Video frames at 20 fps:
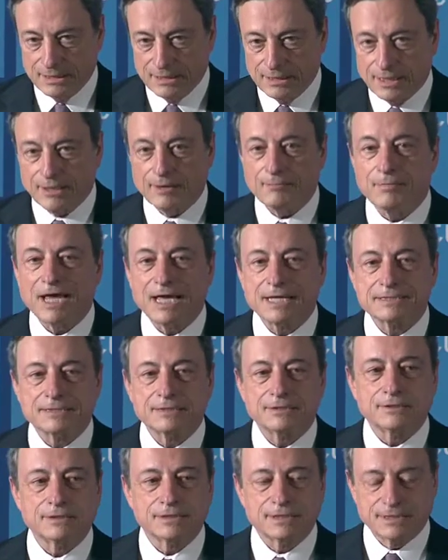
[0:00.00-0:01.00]
dear
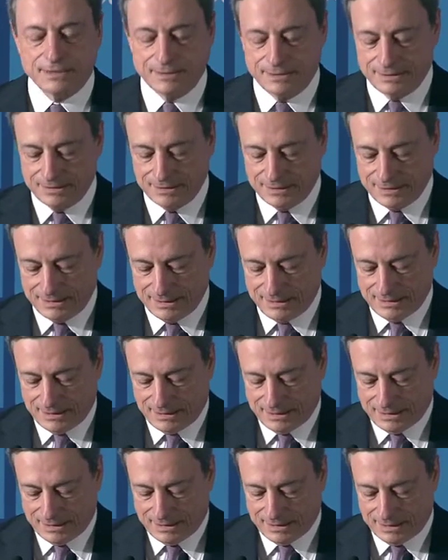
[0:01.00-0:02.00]
ambassadors,
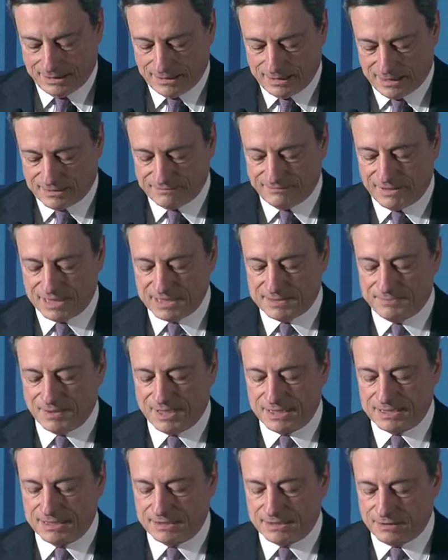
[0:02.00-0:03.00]
dear Vice
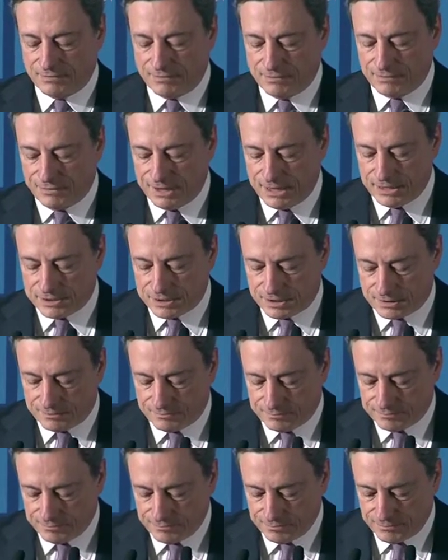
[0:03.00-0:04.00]
President of the
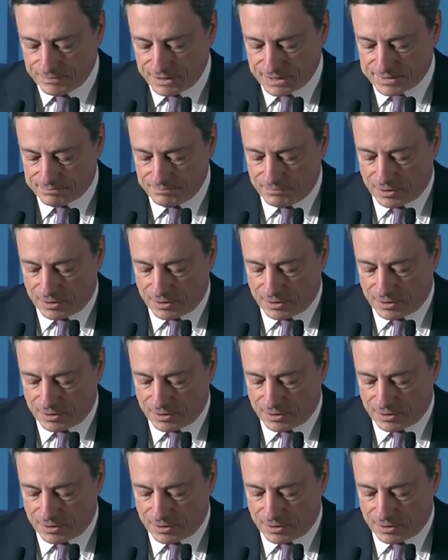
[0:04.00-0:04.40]
Region, Ms.